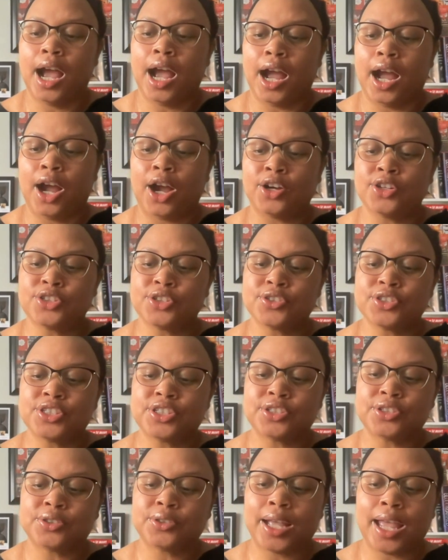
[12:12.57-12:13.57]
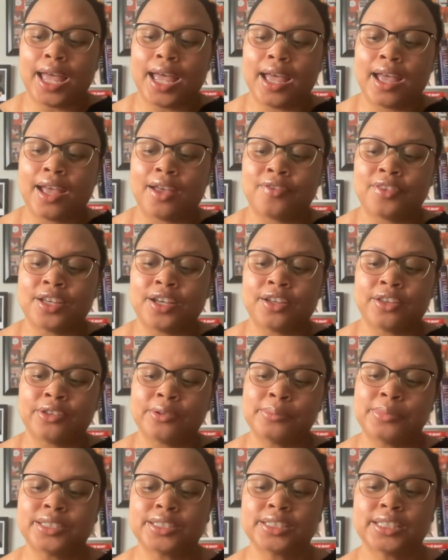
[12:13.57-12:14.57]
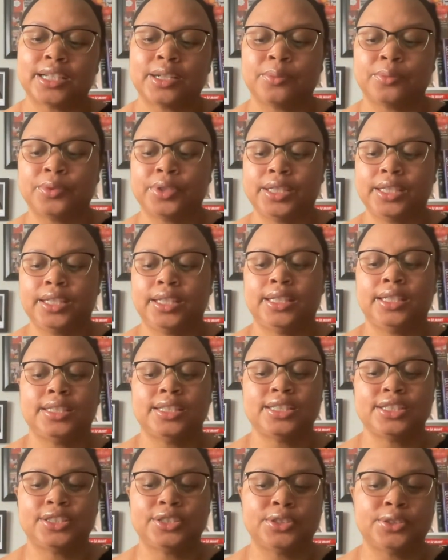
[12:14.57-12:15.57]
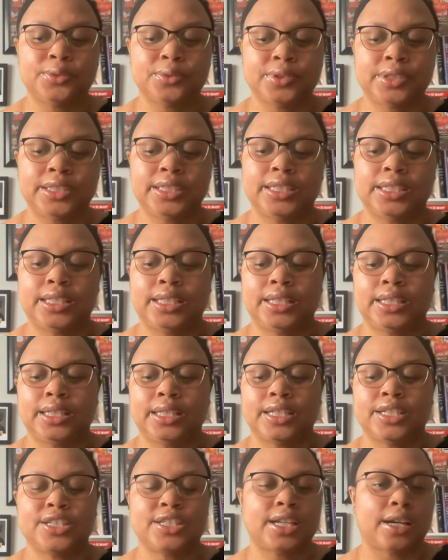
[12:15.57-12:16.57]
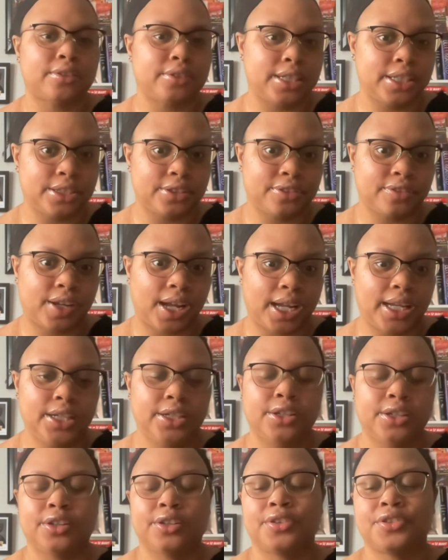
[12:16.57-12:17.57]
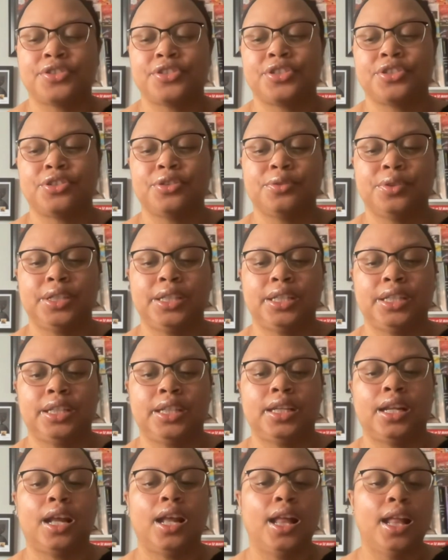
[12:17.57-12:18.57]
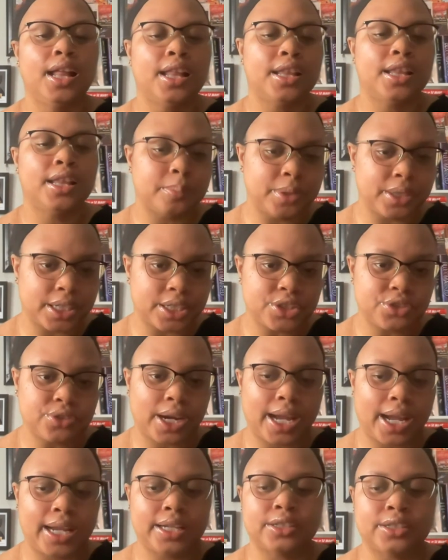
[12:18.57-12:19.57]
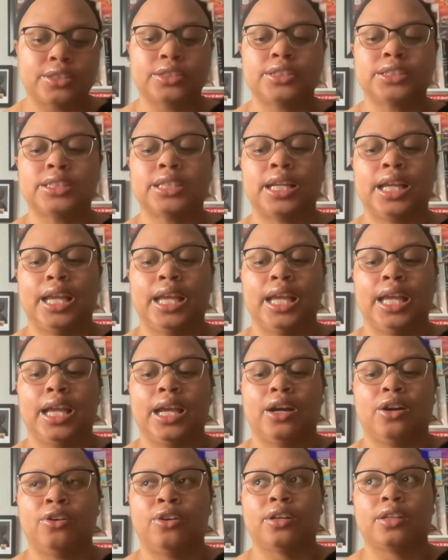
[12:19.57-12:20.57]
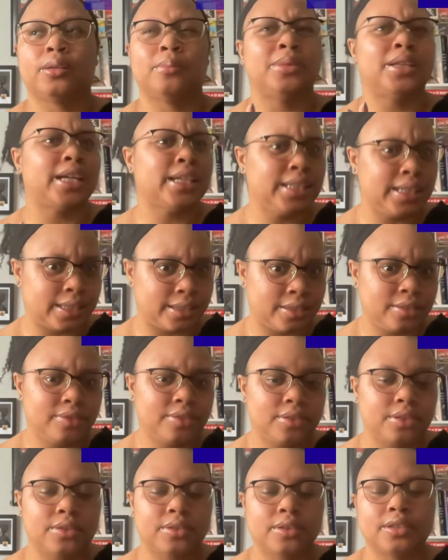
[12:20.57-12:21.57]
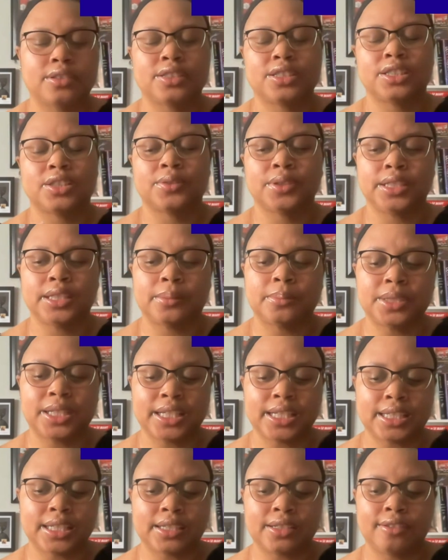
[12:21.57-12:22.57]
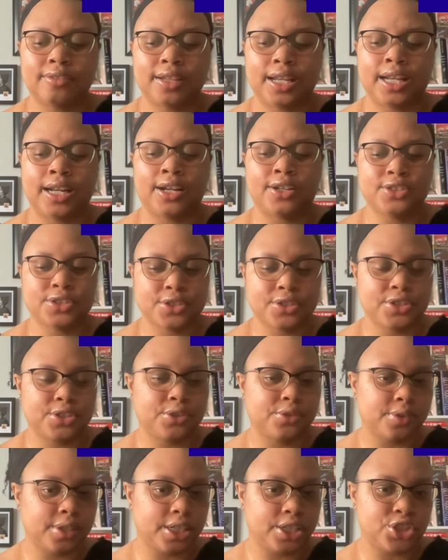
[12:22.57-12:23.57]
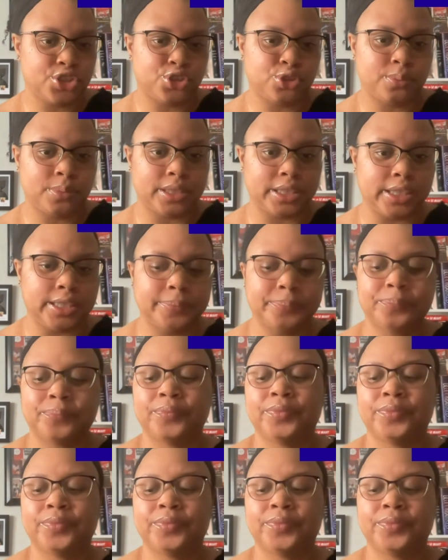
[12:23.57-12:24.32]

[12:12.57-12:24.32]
I also still have the other books that I'm reading, still reading Shoutin in the Fire, still reading The Blood Trials or The Blood Gift, still reading The Blood Gift, and also still reading Jubilee.